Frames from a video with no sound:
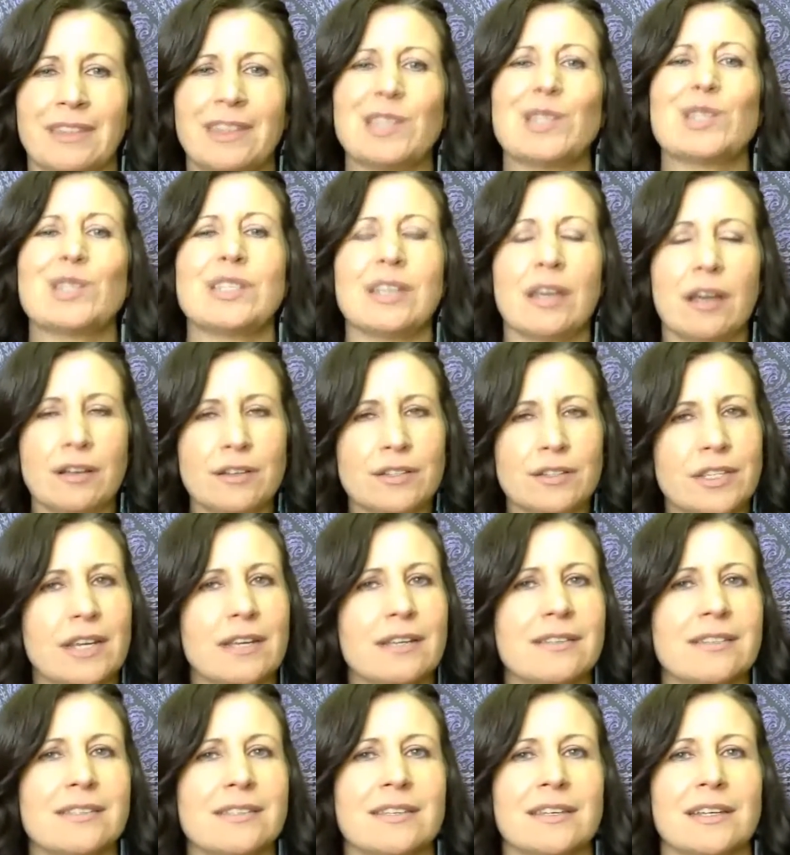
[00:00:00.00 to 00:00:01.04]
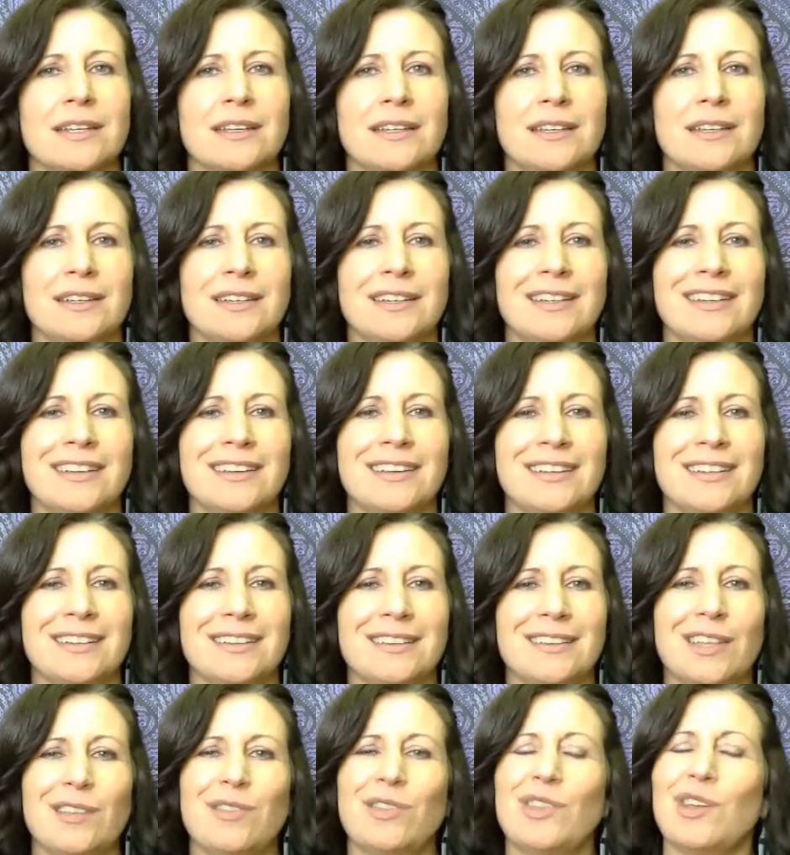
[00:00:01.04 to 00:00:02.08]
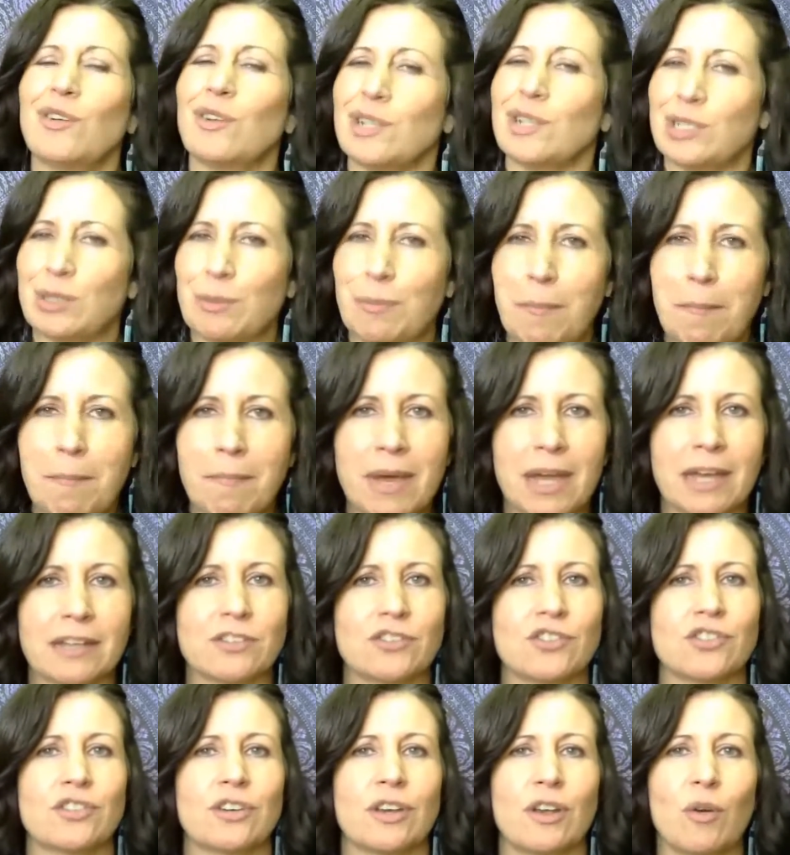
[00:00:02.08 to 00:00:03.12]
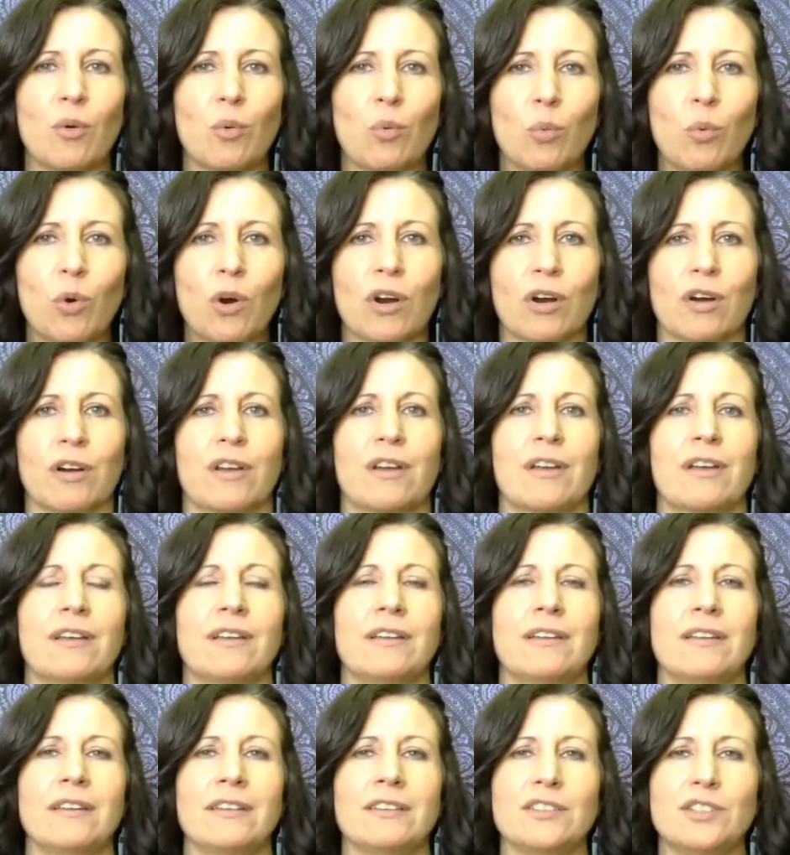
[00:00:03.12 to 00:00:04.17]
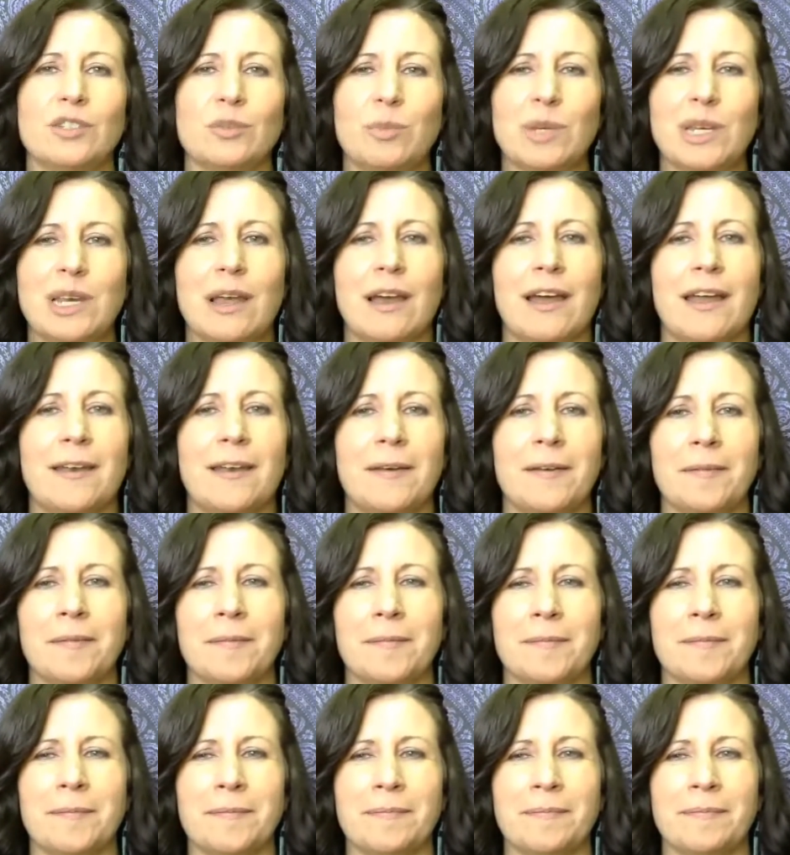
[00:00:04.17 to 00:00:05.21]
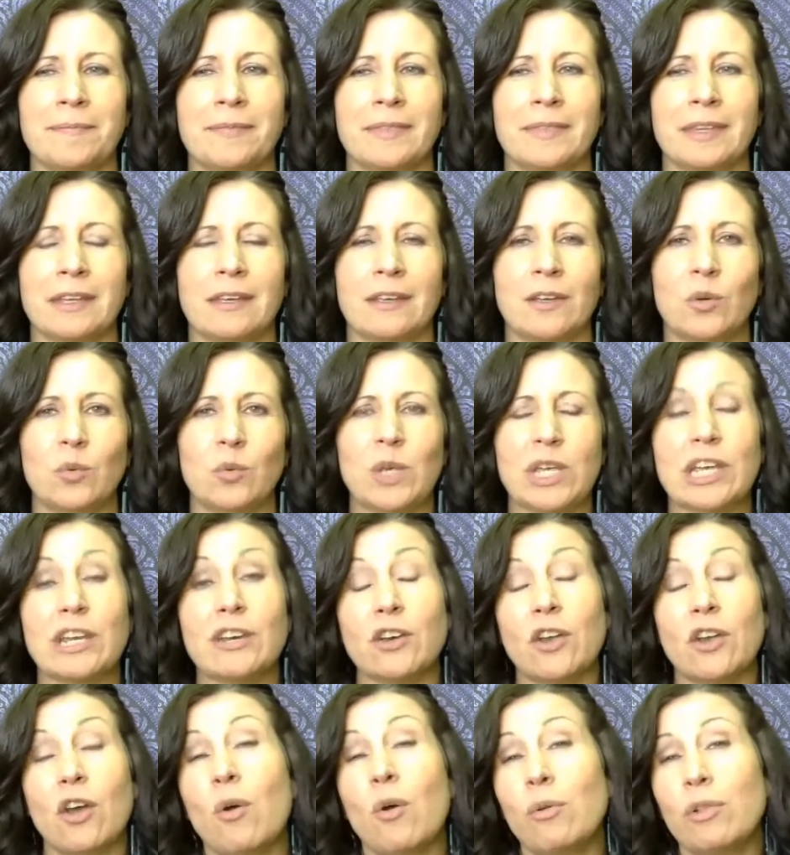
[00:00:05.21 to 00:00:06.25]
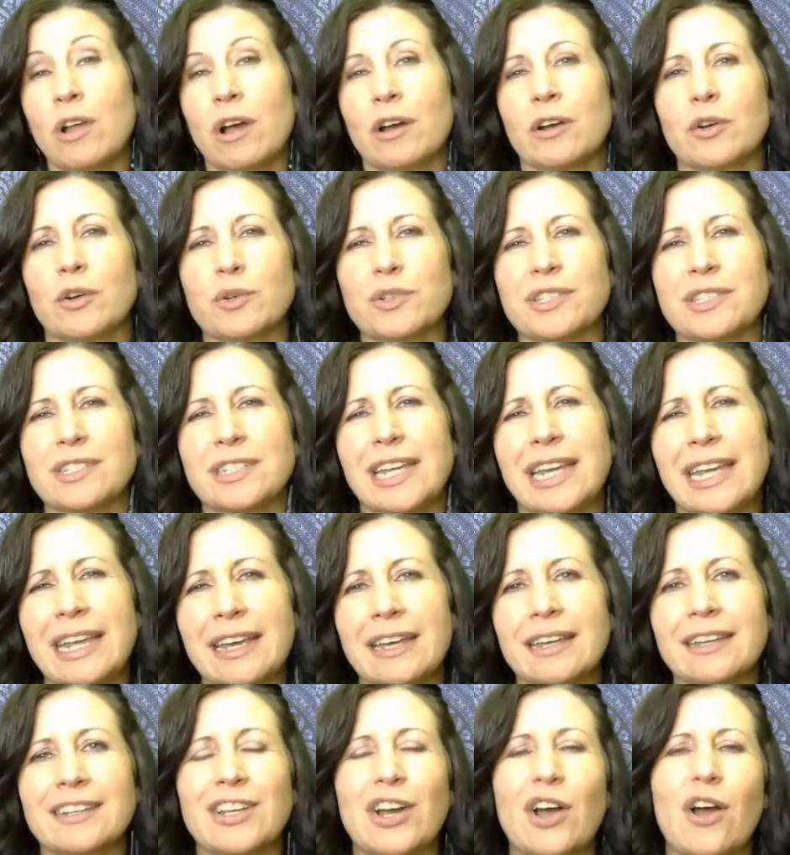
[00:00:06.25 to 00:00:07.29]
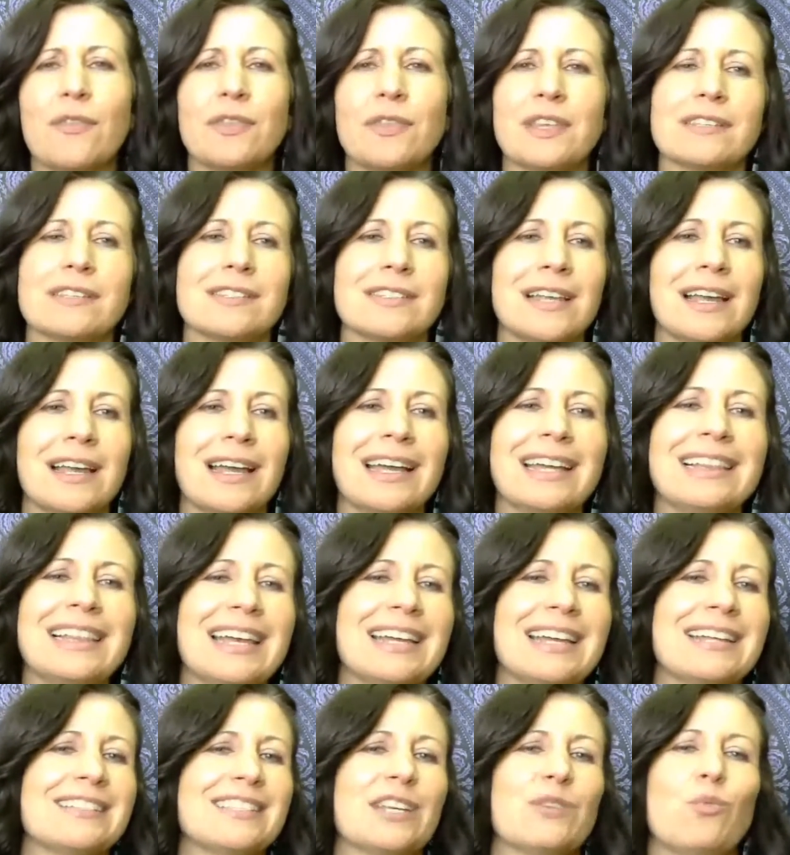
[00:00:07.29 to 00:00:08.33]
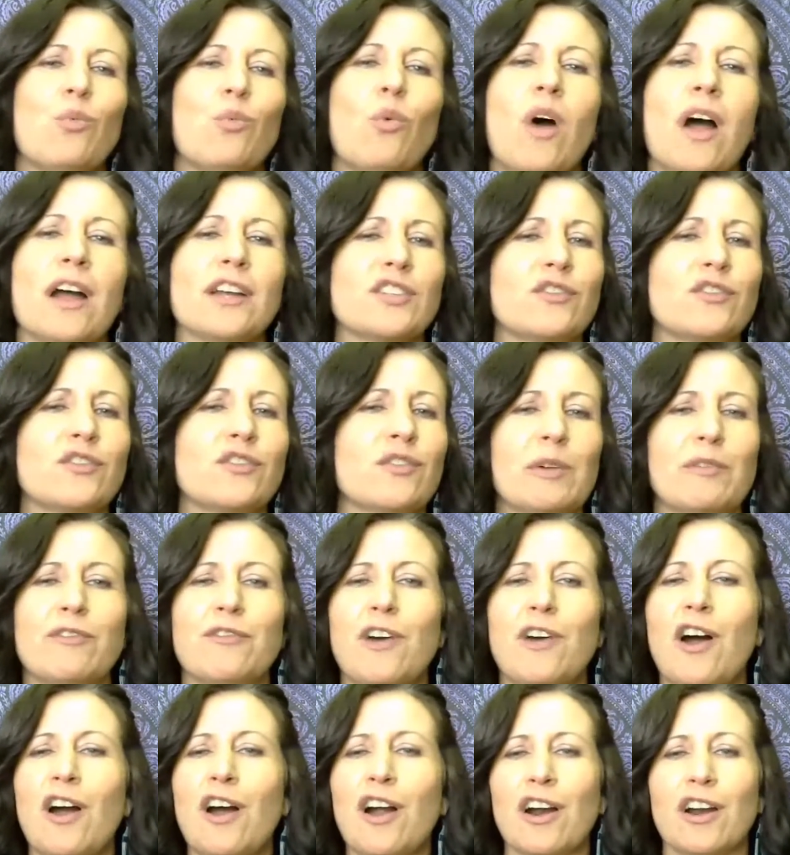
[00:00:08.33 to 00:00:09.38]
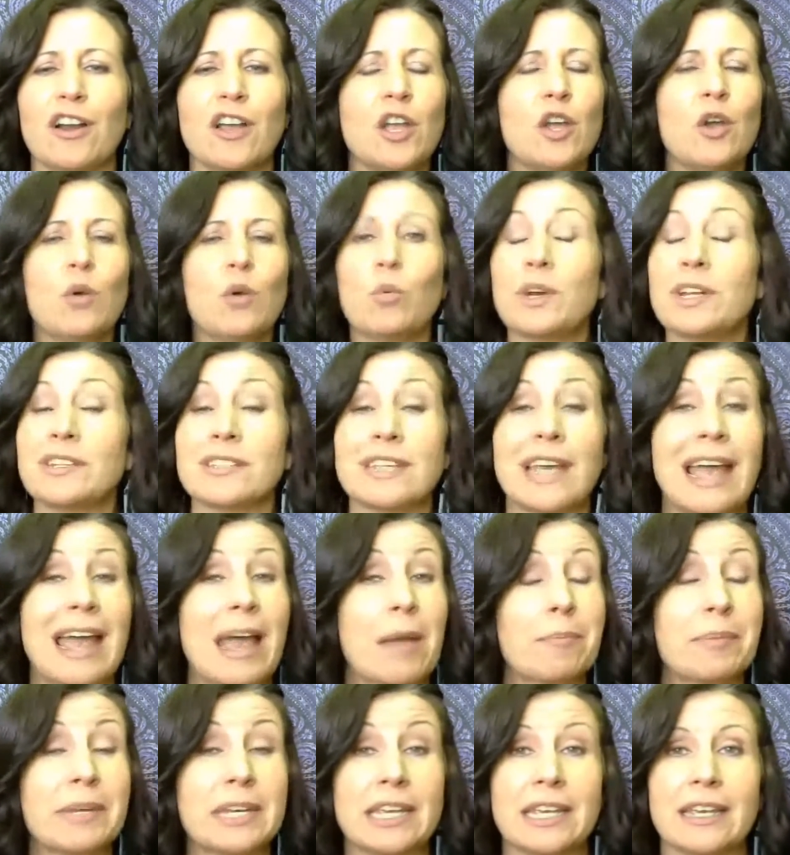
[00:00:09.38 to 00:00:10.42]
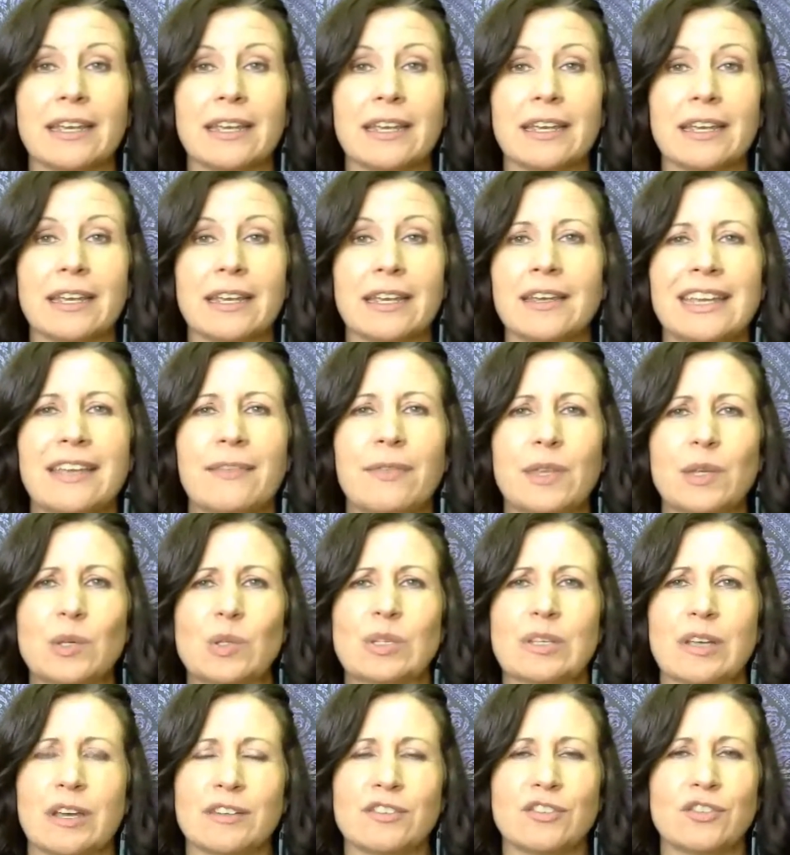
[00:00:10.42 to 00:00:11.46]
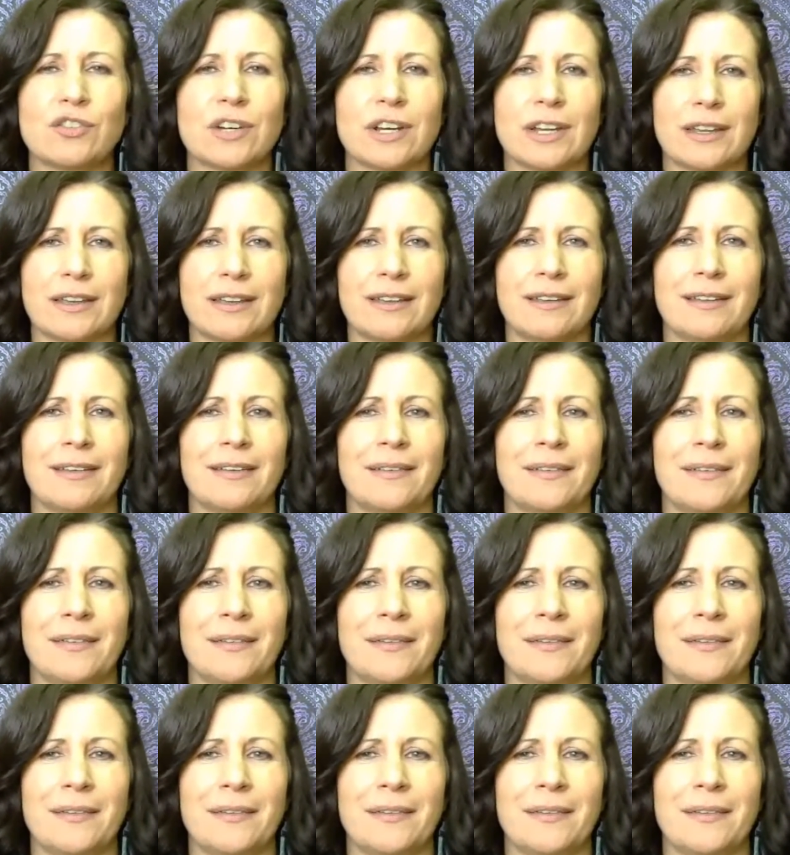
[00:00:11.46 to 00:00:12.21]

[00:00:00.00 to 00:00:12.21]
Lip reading: This tells us that there is much work to be done. We can no longer stand on the sidelines and watch from afar what is happening in this country.